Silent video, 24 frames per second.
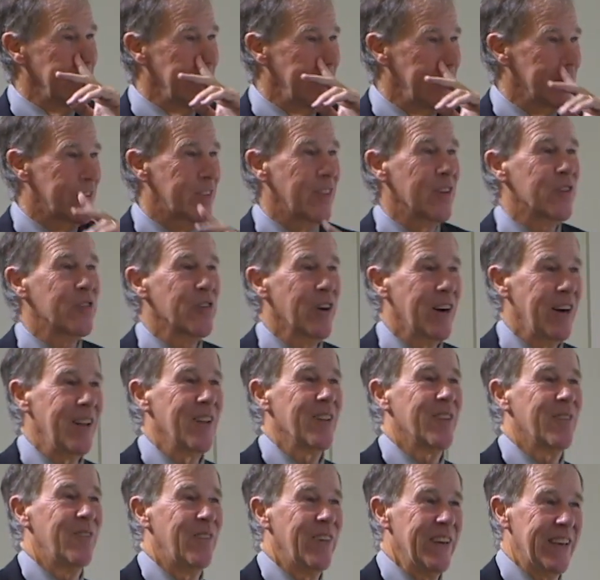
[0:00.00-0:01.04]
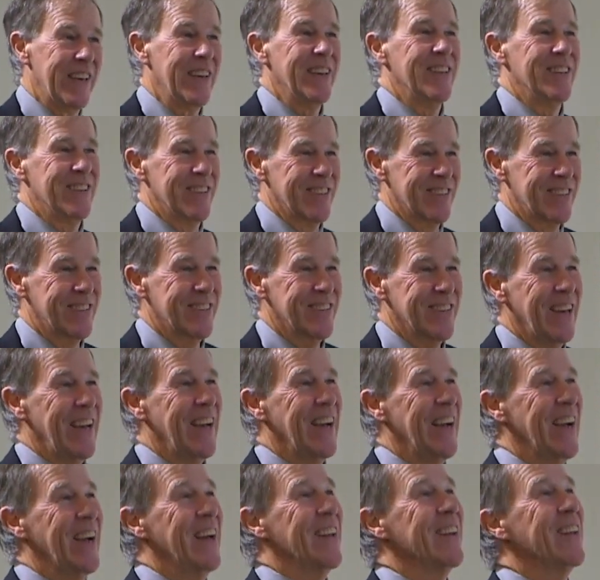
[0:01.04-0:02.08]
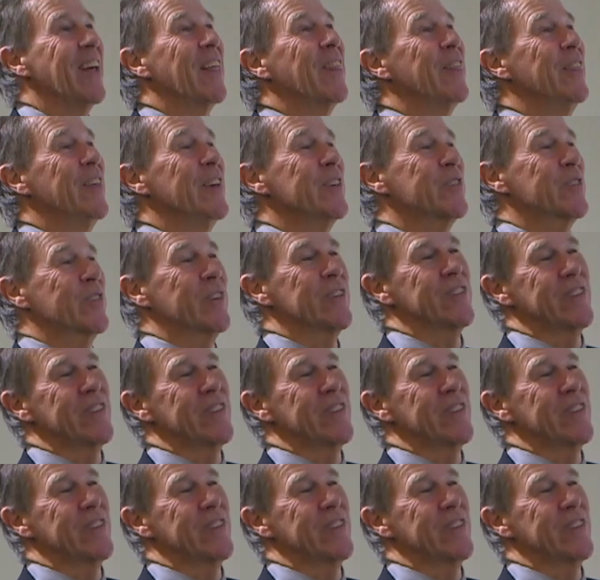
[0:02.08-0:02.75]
is the trial begins. And this